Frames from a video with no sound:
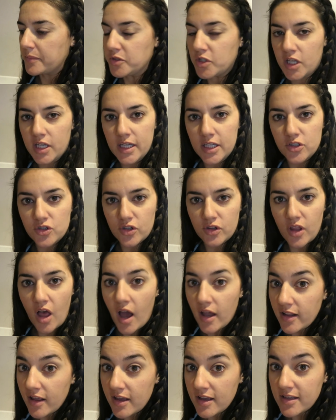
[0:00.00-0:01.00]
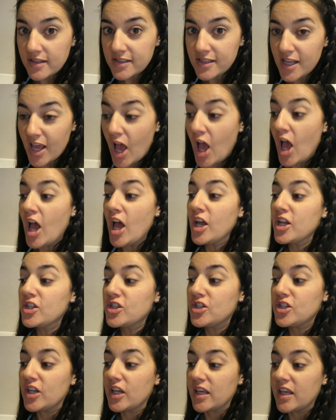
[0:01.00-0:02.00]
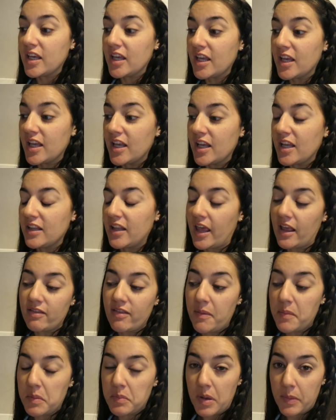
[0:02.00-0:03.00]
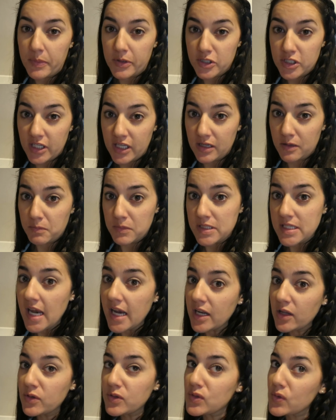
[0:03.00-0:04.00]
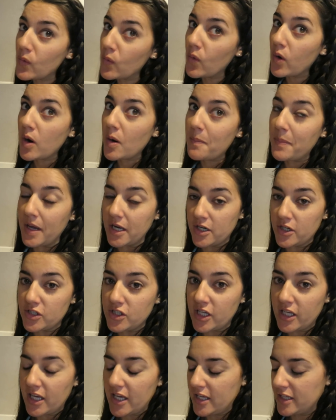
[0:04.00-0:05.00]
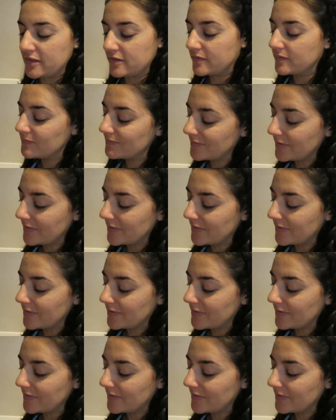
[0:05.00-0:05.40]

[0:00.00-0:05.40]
Chicken enchiladas, chicken, like lemon pepper chicken and potatoes, or butter chicken.